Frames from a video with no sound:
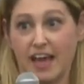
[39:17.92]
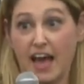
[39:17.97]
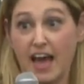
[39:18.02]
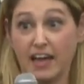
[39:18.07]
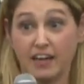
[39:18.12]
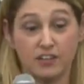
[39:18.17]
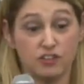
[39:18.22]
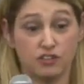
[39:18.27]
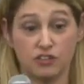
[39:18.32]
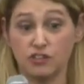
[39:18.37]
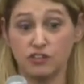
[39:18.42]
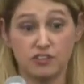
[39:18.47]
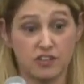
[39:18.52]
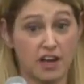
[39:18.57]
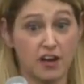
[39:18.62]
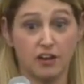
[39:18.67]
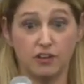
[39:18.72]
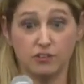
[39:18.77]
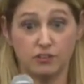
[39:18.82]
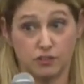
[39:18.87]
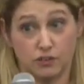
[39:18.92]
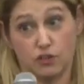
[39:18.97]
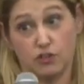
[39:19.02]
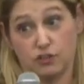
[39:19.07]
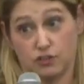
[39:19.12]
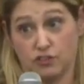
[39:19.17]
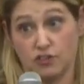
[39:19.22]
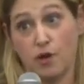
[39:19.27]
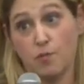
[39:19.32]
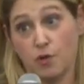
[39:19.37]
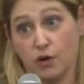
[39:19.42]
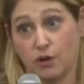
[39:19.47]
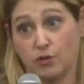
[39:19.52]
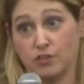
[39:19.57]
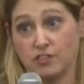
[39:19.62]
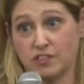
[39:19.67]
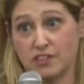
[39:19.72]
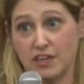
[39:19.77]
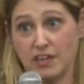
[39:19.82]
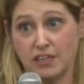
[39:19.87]
And it turns out, somewhat
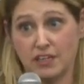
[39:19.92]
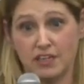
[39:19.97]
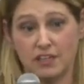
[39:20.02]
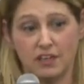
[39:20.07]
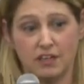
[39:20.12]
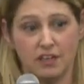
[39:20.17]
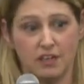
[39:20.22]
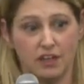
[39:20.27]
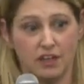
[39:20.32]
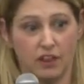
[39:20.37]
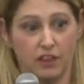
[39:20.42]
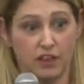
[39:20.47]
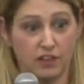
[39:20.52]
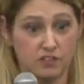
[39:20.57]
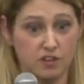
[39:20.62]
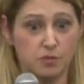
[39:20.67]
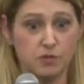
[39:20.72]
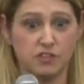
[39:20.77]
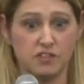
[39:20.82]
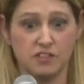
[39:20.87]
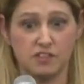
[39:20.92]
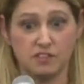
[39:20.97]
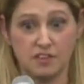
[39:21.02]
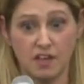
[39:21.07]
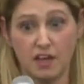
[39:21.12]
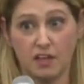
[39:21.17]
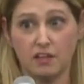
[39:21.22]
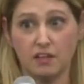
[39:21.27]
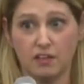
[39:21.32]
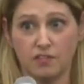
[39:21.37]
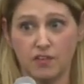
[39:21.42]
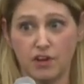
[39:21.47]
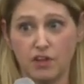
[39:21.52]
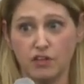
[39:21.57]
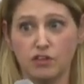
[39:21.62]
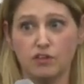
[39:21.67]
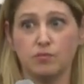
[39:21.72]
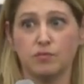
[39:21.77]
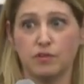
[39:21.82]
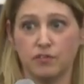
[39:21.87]
coincidentally, that's almost exactly the
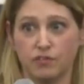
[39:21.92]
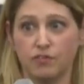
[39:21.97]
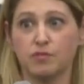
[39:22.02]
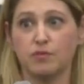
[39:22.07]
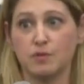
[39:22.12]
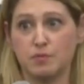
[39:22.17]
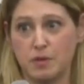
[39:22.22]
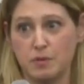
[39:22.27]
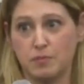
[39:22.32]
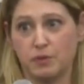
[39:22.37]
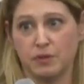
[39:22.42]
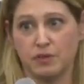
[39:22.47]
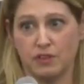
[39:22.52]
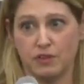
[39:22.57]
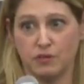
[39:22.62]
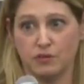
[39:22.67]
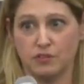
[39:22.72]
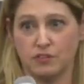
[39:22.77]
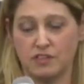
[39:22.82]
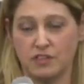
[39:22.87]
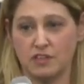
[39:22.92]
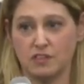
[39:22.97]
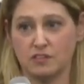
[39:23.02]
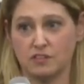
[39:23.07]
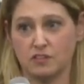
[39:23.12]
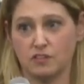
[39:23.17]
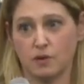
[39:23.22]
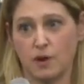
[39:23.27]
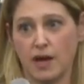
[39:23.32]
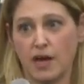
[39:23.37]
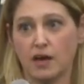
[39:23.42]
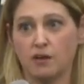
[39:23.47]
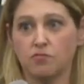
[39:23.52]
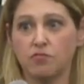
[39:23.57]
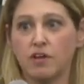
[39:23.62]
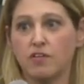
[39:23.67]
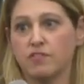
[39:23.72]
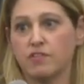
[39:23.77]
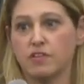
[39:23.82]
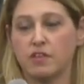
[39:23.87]
volume of three people in those seats. And so I had
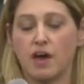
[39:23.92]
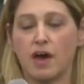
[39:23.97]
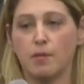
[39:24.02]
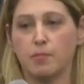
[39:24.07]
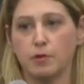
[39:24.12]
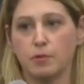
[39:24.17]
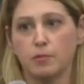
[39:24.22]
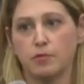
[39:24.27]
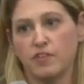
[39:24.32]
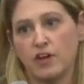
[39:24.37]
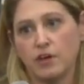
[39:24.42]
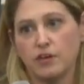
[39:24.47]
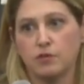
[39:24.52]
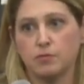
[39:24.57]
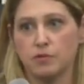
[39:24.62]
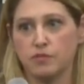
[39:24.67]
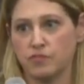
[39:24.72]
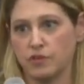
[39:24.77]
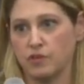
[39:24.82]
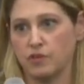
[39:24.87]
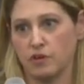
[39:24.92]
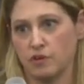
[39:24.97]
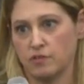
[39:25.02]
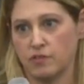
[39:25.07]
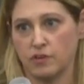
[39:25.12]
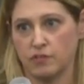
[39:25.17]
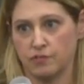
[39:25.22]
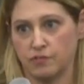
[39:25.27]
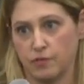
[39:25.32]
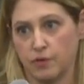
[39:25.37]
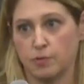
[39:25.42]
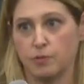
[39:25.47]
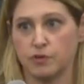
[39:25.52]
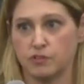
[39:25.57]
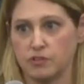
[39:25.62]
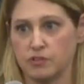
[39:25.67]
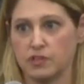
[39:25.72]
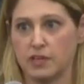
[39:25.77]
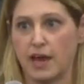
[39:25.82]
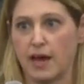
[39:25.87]
roughly the habitable volume of a, of a four
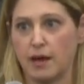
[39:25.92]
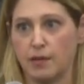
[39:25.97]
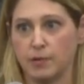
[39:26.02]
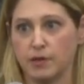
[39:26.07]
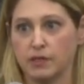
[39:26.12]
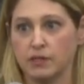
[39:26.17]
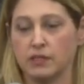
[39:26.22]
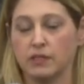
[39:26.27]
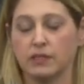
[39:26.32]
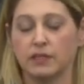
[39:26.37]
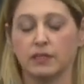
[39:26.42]
person cabin.